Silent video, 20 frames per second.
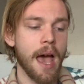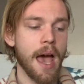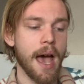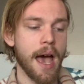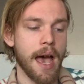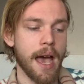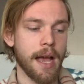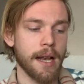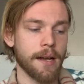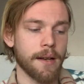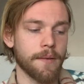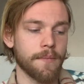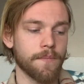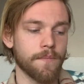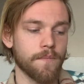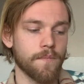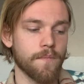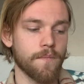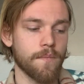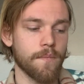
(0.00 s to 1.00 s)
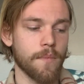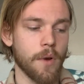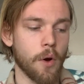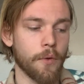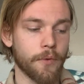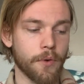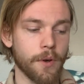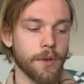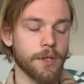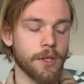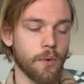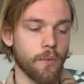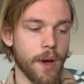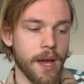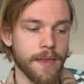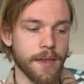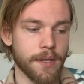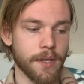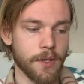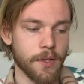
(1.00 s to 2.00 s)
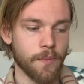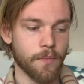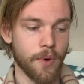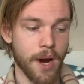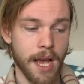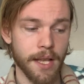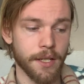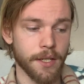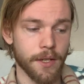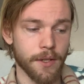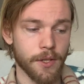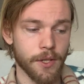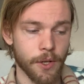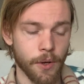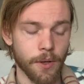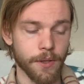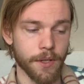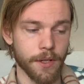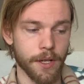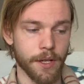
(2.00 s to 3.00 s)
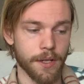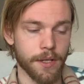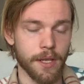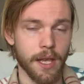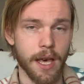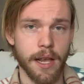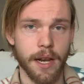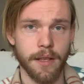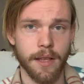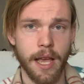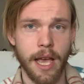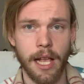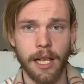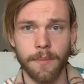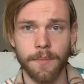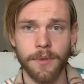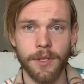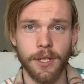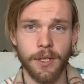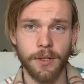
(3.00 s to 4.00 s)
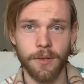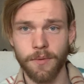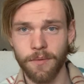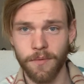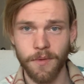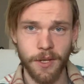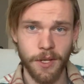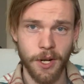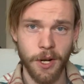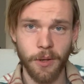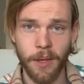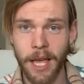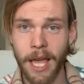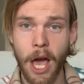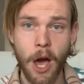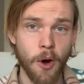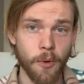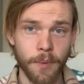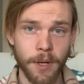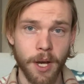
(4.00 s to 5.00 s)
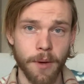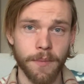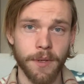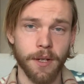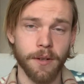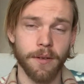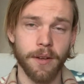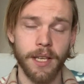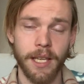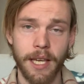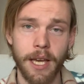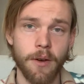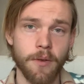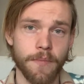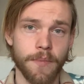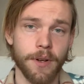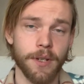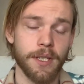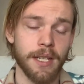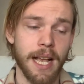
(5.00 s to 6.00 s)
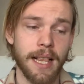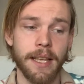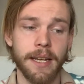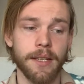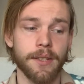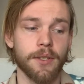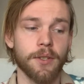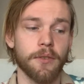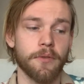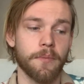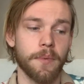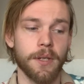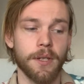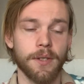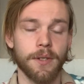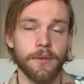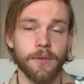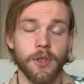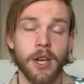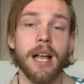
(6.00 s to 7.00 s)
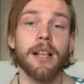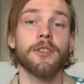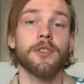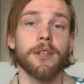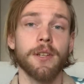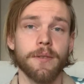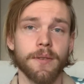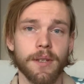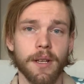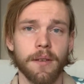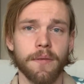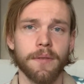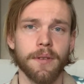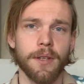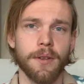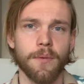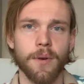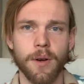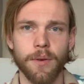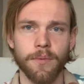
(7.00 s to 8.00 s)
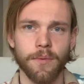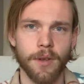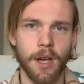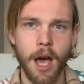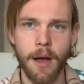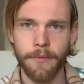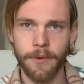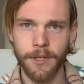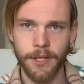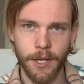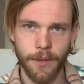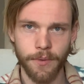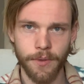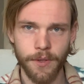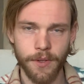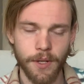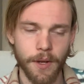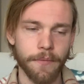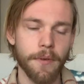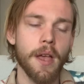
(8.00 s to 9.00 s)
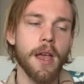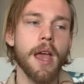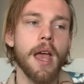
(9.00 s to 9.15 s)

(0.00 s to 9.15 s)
And of course, the way this is branded and sold is that it helps you, open up your ego and personality and stuff, because you're challenging yourself in your own comfort zones and stuff.